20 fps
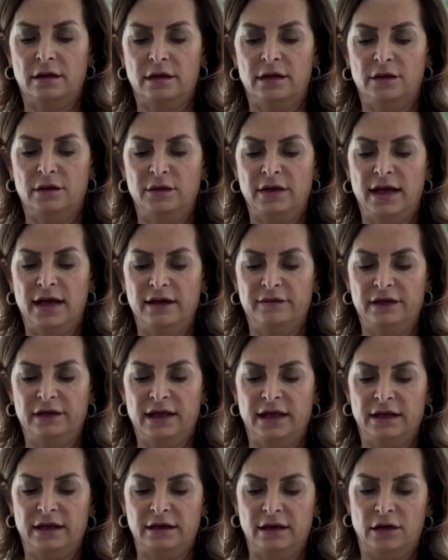Here we have
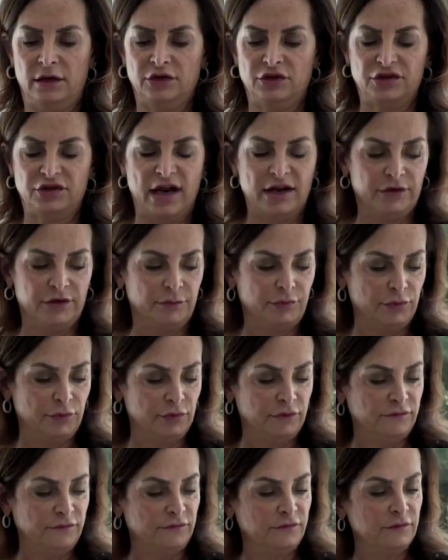again our
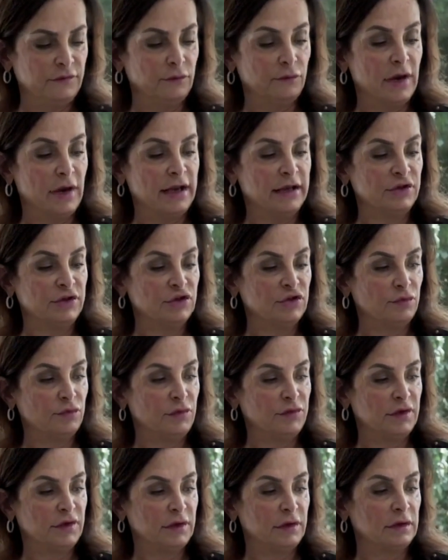Shatterproof range
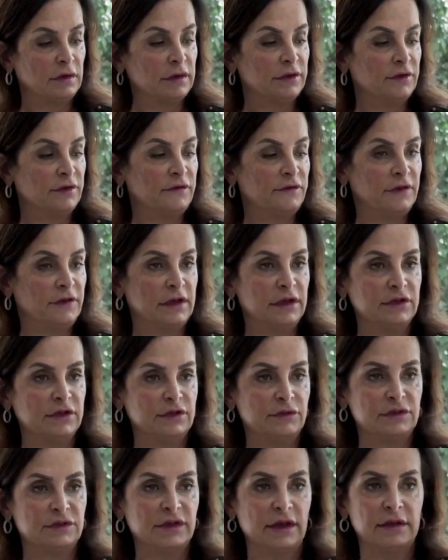with a glitter
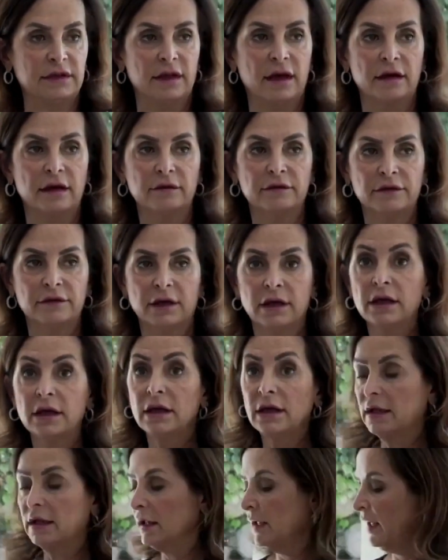finish, which I love.
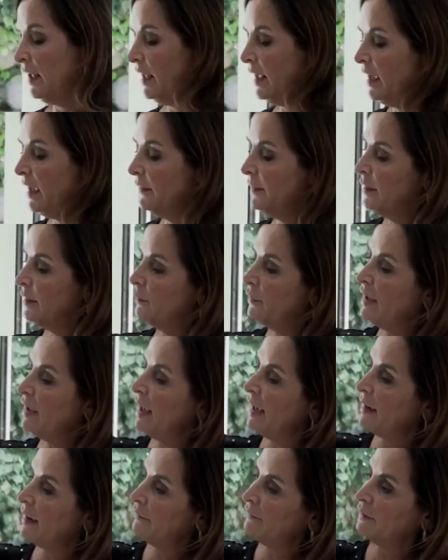And then we
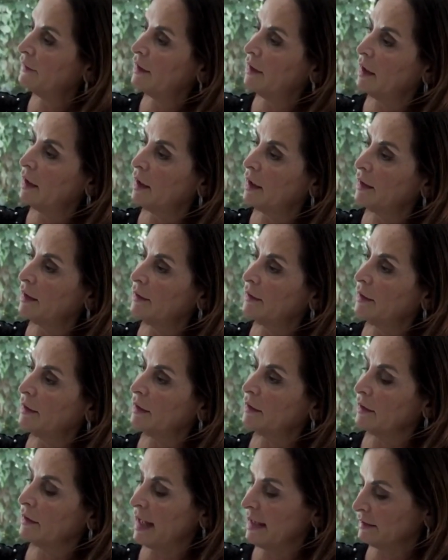have our
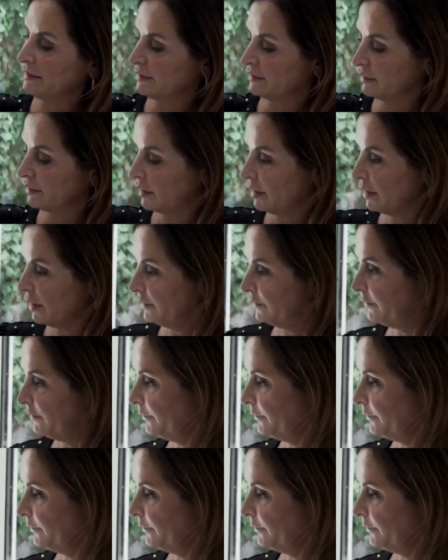glass star.